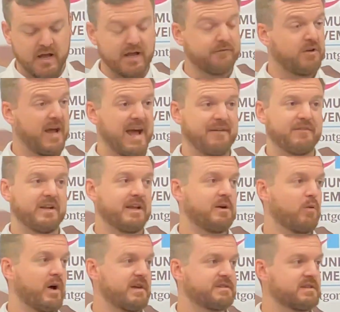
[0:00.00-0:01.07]
If you have any
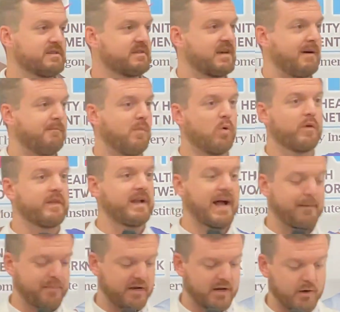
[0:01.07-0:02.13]
questions, I'm more than
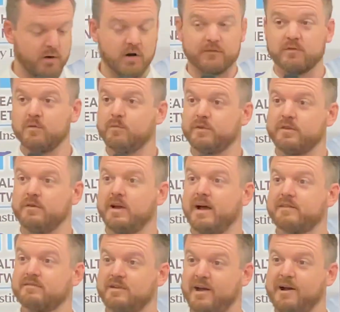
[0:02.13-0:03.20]
happy to go over them with you
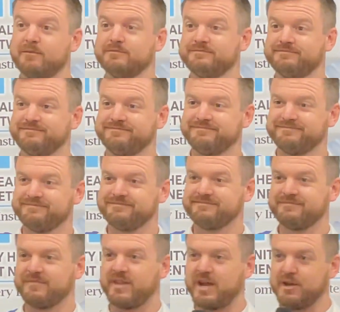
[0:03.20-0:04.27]
guys now.
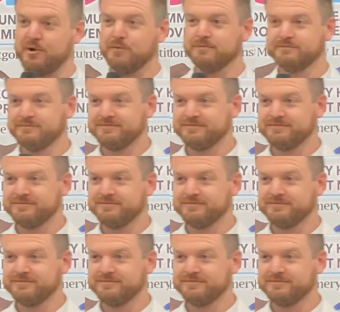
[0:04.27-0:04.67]
Thank you.